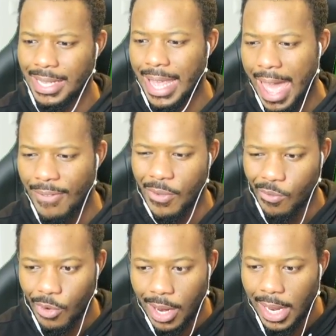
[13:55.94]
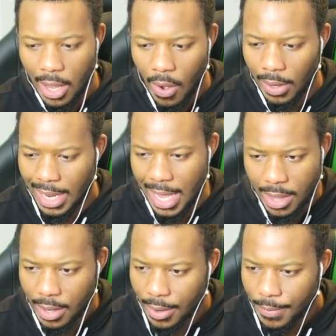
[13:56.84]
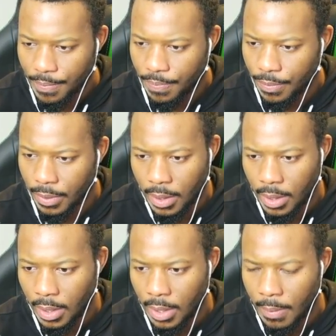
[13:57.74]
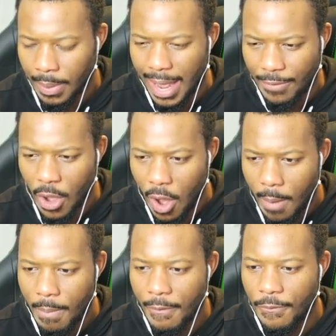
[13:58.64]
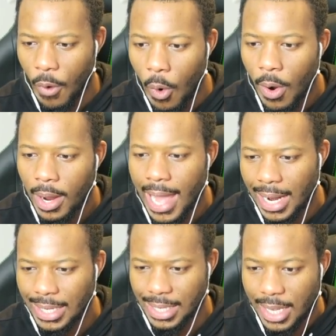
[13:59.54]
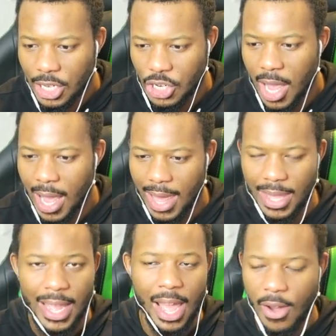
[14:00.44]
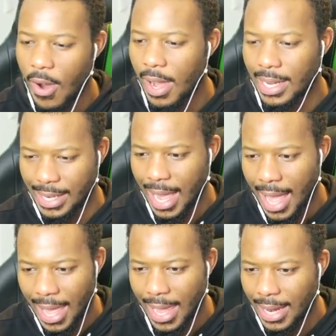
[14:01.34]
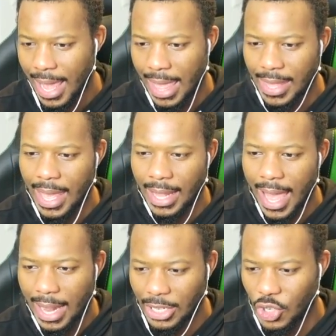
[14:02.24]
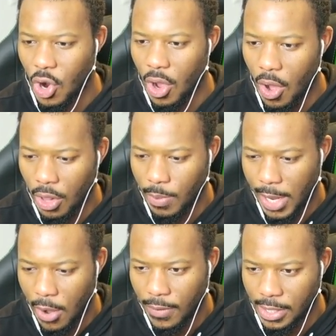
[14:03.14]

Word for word: I haven't really gone either. But I've gone before, got a slingshot, and then got caught and died, and then I had to start all the way over.